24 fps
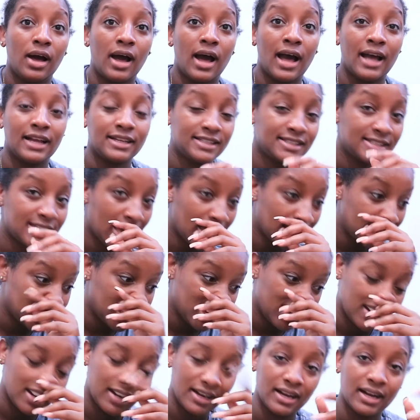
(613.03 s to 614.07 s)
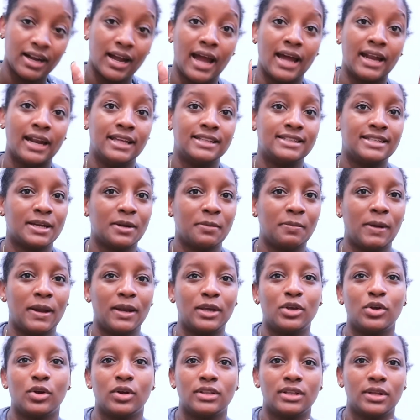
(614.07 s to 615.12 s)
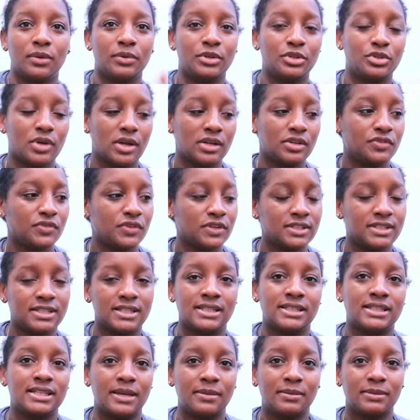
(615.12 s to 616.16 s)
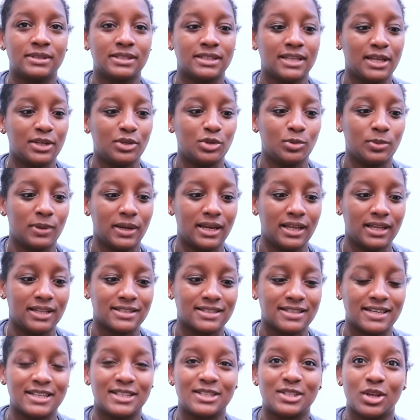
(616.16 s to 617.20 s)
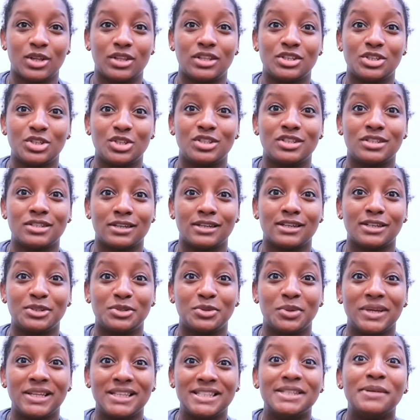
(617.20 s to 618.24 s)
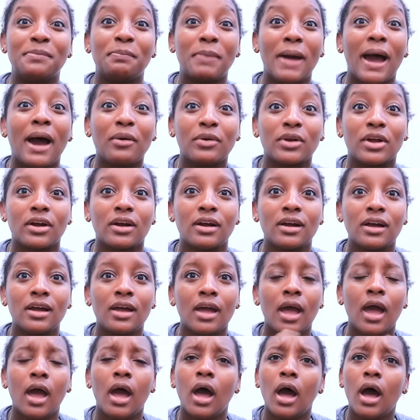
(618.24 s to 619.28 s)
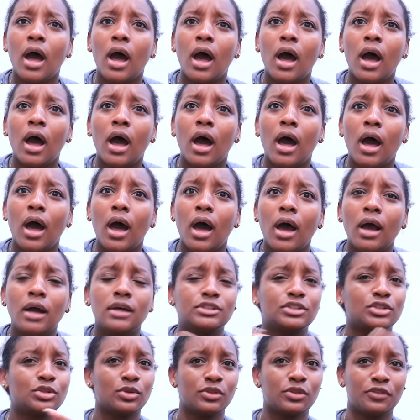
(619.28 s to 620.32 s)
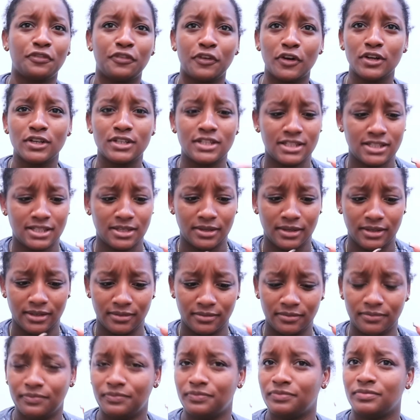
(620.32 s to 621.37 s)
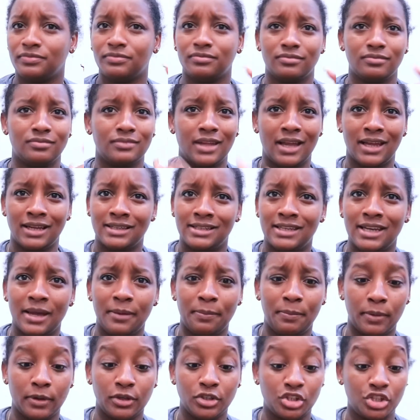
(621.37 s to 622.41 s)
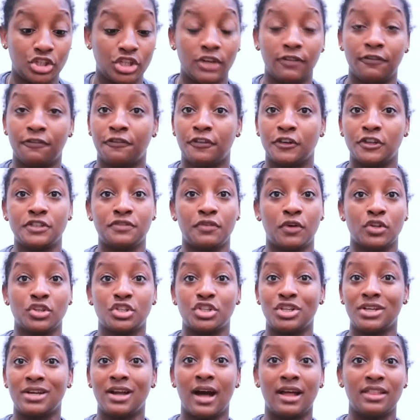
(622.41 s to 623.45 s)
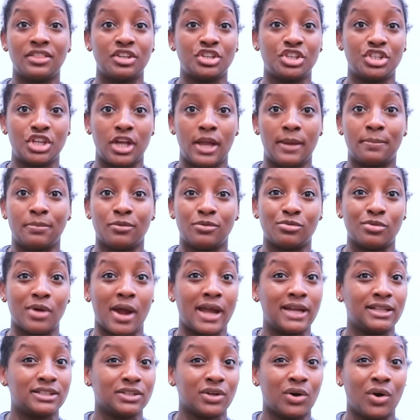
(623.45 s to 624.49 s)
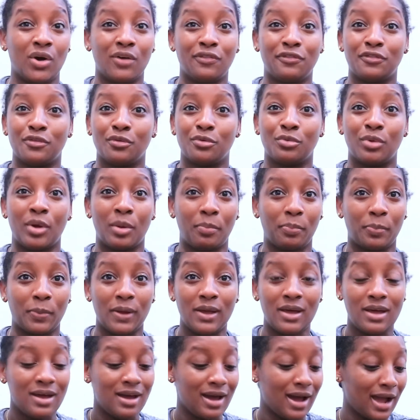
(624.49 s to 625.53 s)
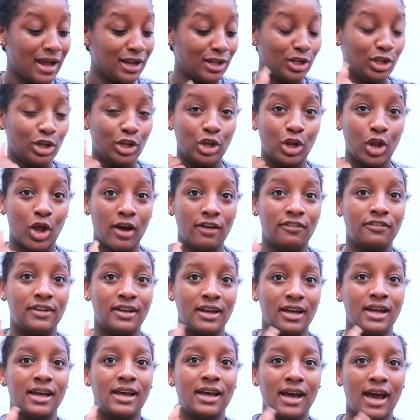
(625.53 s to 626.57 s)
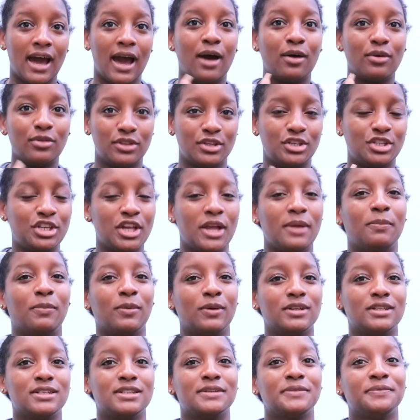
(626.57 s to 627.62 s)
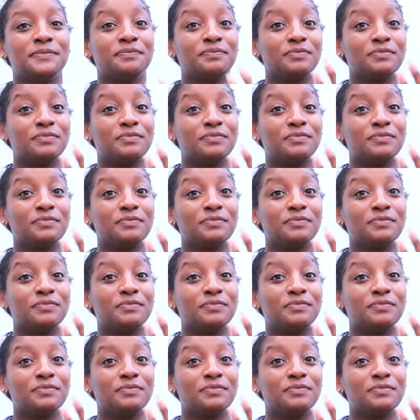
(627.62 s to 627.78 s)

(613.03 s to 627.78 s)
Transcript: I sat there and I did a pedicure and then we transferred to the table to like do my nails and I saw that she started doing dip powder. So the first and did. she, first of all, she got the shape right off her rip. I loved how the shape was.